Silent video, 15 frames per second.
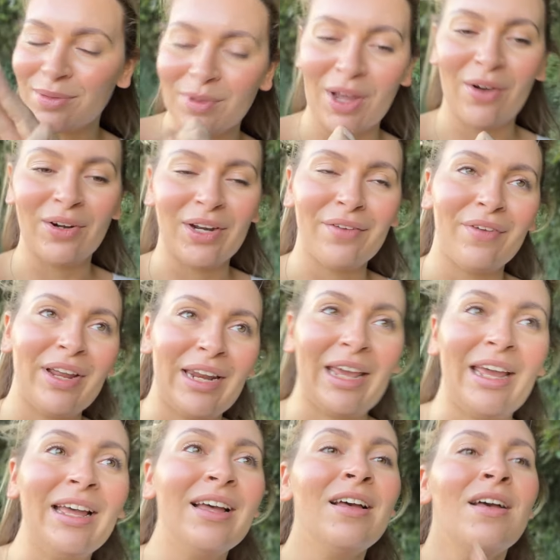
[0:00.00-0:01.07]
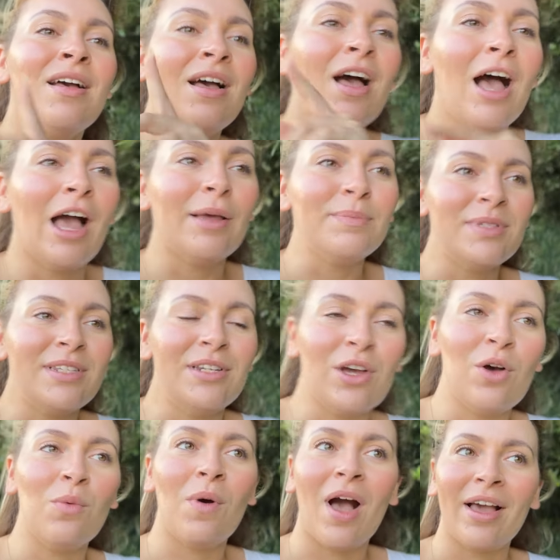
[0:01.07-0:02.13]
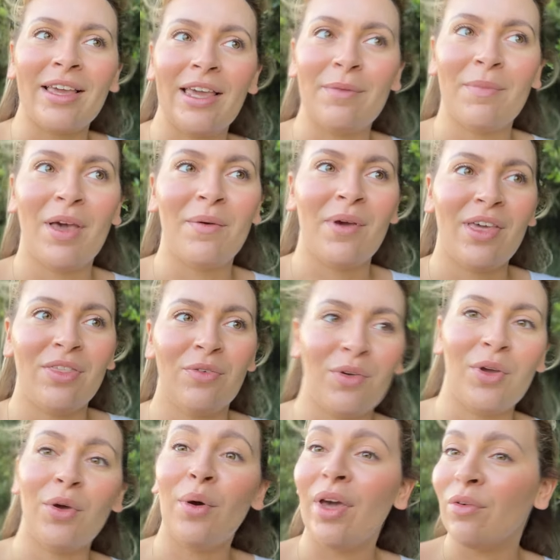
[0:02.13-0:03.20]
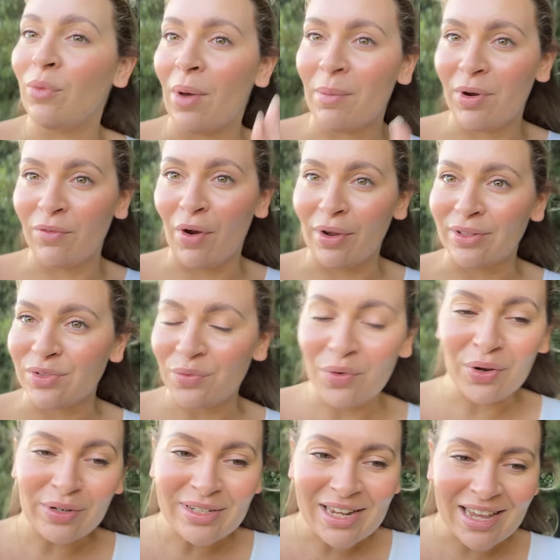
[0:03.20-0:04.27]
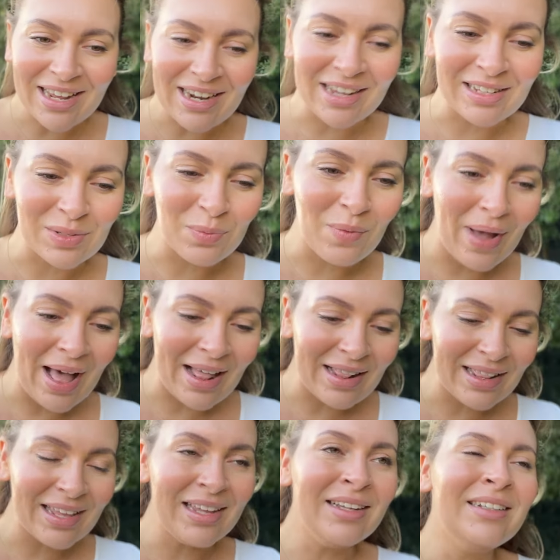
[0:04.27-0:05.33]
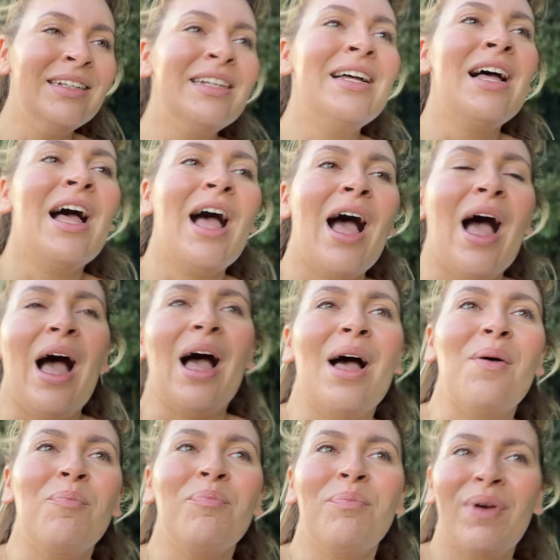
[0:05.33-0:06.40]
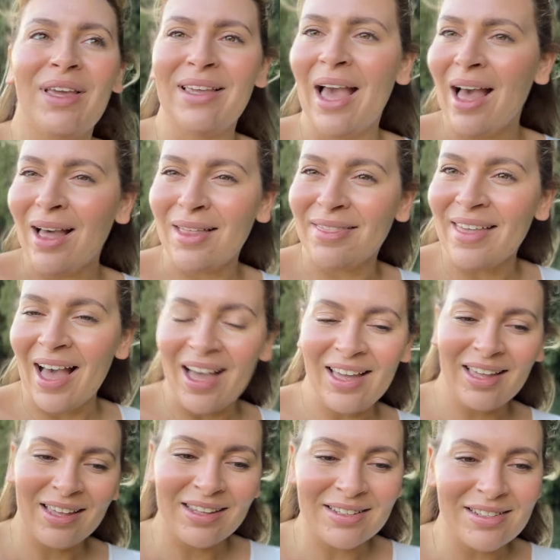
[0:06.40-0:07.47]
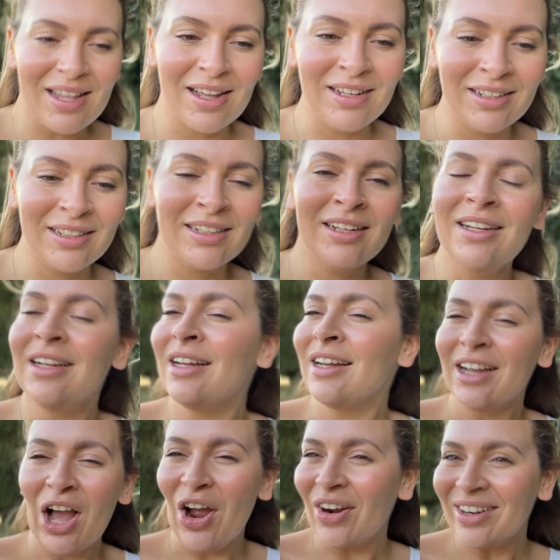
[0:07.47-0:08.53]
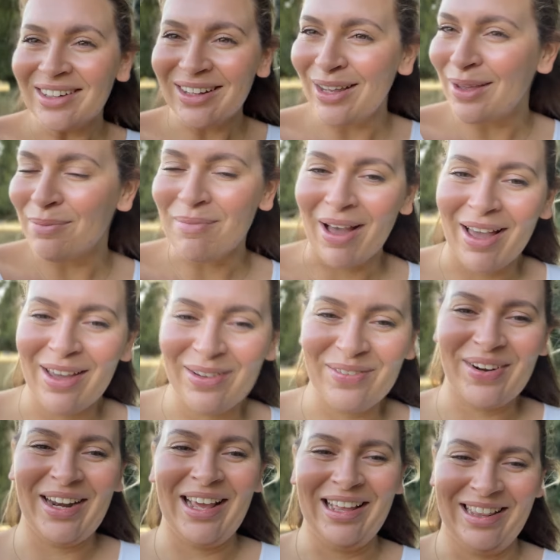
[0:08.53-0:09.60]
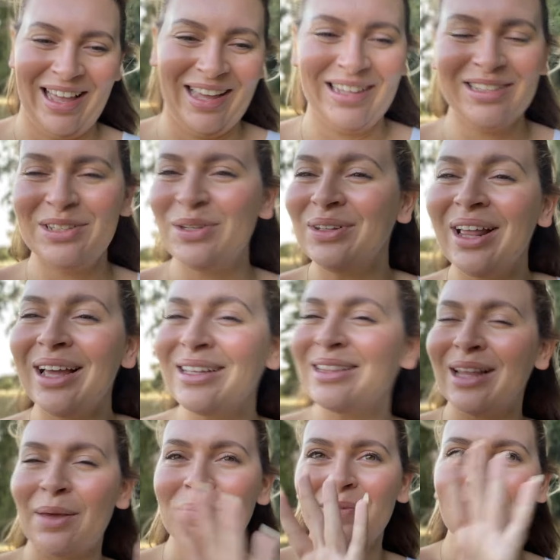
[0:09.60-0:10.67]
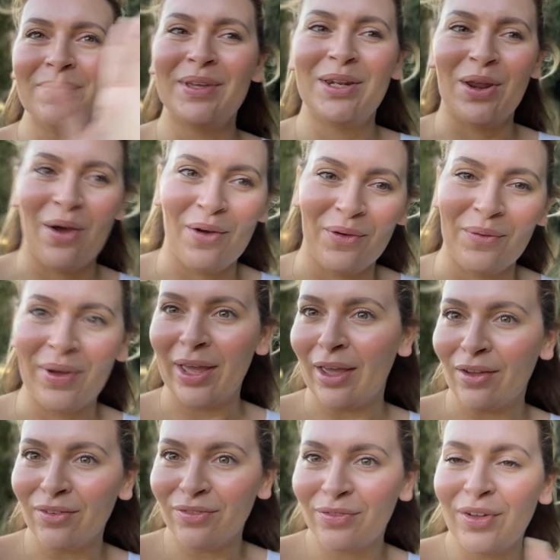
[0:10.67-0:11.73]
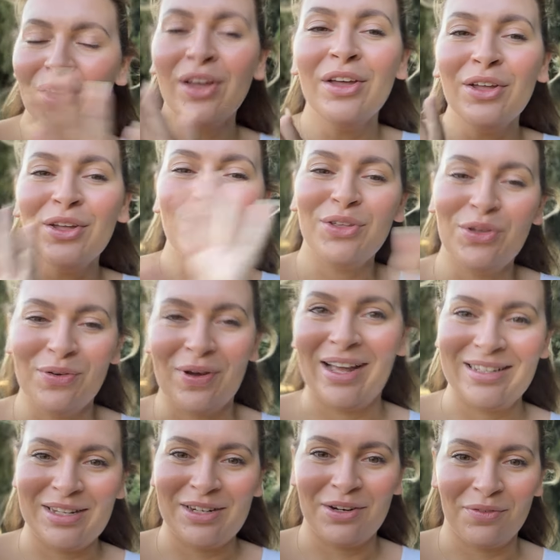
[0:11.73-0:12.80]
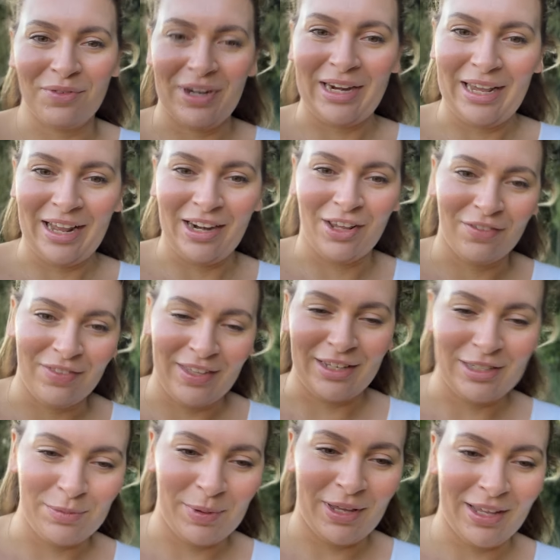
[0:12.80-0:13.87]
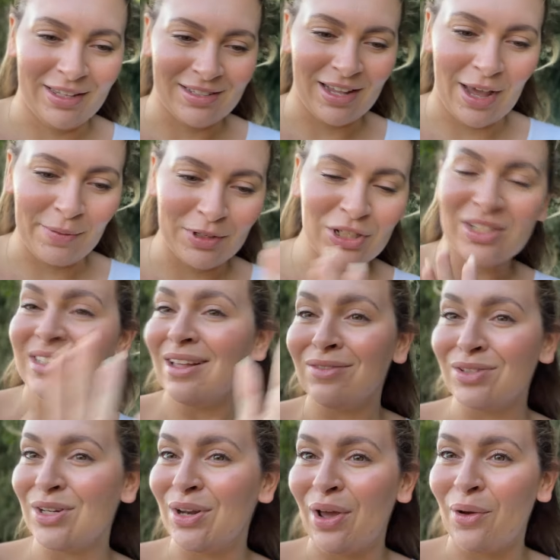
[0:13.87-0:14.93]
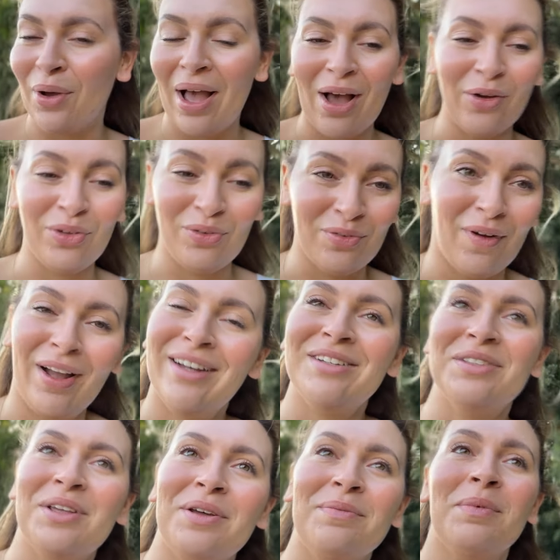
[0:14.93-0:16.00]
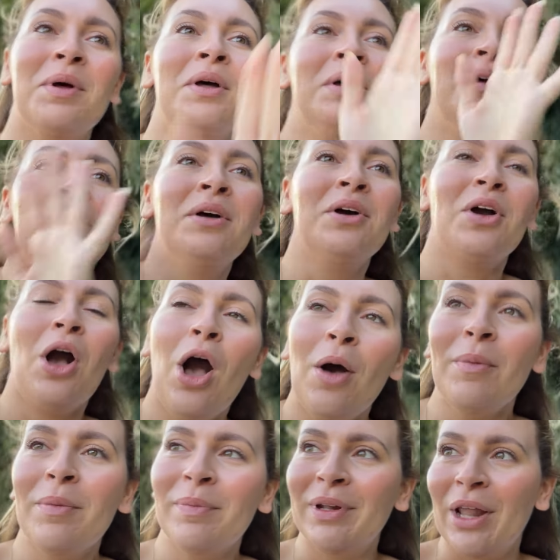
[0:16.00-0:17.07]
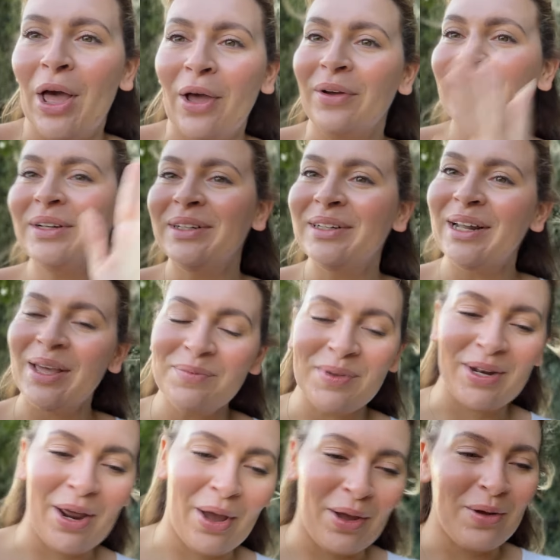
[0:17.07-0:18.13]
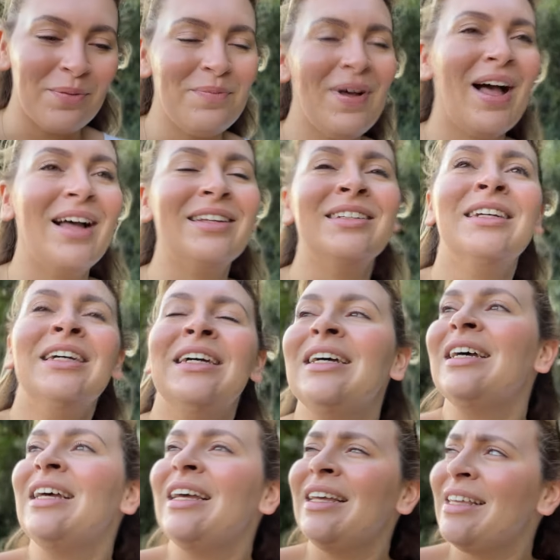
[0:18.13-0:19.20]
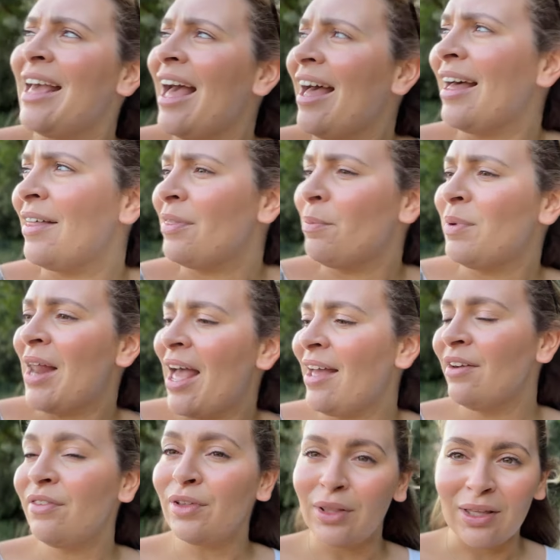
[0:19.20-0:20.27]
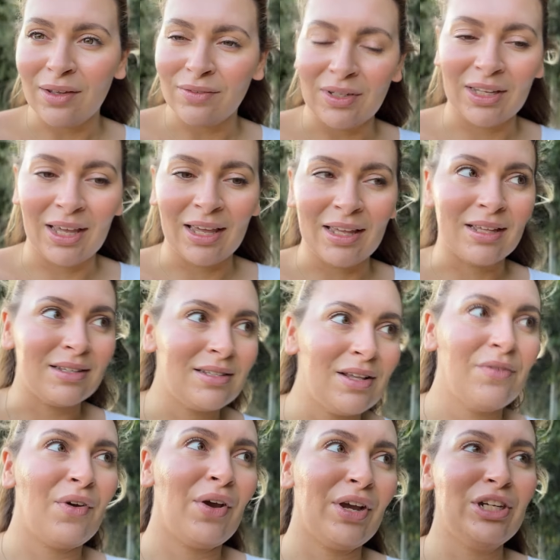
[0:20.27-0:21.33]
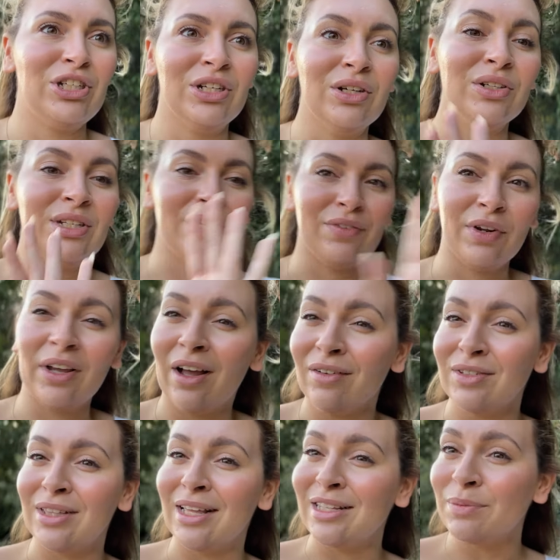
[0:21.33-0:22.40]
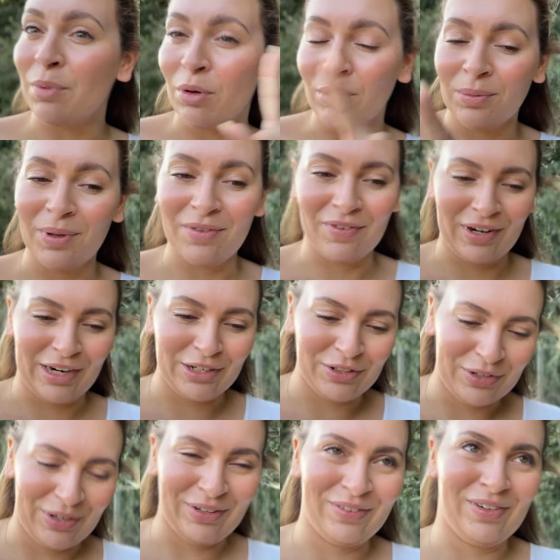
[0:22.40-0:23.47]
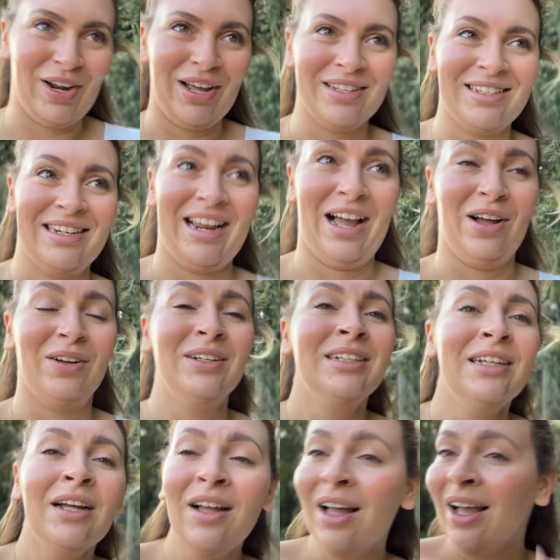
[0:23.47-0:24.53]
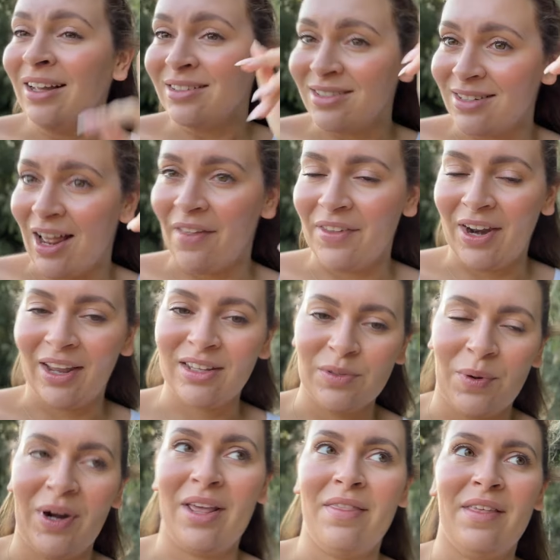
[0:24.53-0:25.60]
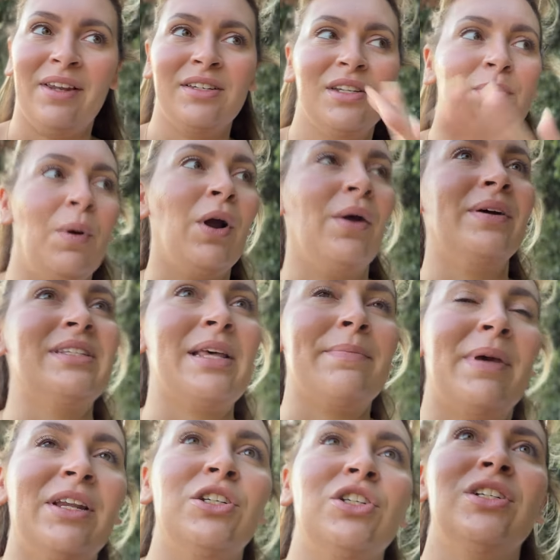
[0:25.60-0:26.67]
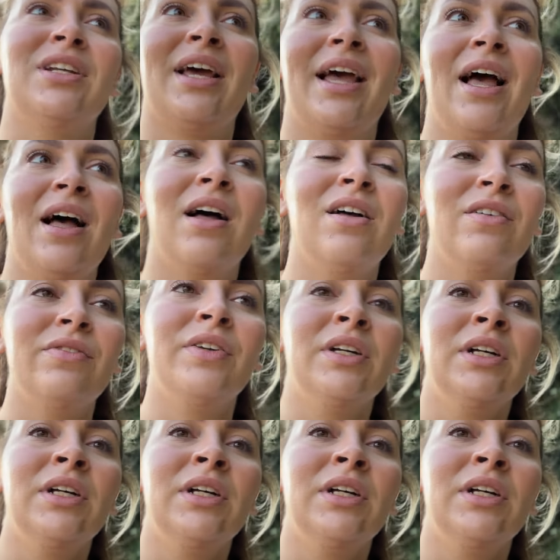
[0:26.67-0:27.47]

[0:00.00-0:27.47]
I'm currently reading. I'm still working my way through If Women Rose Rooted as well. But yeah, that is currently my reading list. Do let me know if you guys end up reading any of these, because I would just love to know how you find them. Comment below, let me know. But yeah, the plan for the evening is a very chilled evening after this. Probably finish third of glass now and start the next one. And then tomorrow, as I mentioned, I have